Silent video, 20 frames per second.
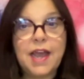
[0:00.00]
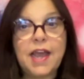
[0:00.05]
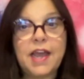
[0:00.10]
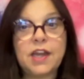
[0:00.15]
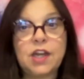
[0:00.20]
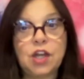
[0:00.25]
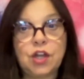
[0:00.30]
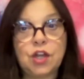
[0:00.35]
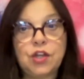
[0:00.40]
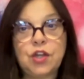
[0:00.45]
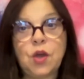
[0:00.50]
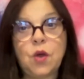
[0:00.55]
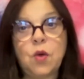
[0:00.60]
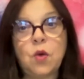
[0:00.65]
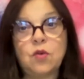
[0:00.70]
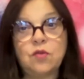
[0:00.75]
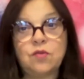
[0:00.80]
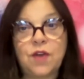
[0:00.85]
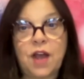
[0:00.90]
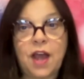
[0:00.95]
And I
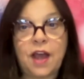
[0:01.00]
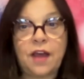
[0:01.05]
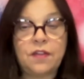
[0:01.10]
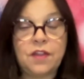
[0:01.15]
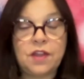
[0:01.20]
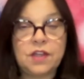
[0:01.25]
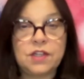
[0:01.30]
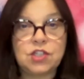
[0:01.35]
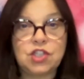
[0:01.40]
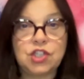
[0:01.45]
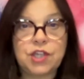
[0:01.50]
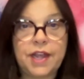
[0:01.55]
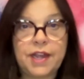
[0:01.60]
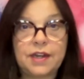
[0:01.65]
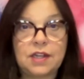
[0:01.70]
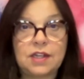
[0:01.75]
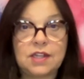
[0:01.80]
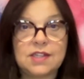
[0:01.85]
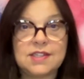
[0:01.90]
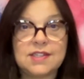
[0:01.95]
know of other
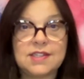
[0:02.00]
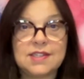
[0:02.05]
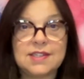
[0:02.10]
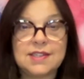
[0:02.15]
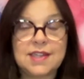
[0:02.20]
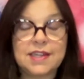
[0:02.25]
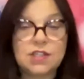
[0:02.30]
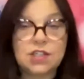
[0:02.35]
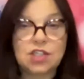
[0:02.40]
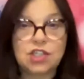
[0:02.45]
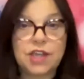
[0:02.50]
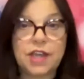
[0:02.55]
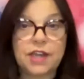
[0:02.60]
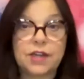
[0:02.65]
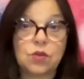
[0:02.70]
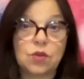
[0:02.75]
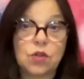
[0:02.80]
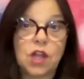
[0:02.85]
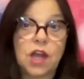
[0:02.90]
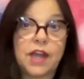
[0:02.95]
channelers that
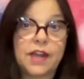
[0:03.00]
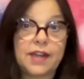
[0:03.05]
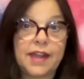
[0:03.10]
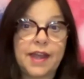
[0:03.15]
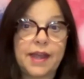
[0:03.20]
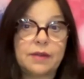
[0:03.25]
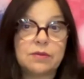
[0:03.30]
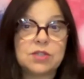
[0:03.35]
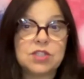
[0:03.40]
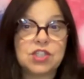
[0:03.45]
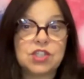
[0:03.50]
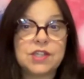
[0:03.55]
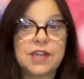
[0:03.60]
channel light language and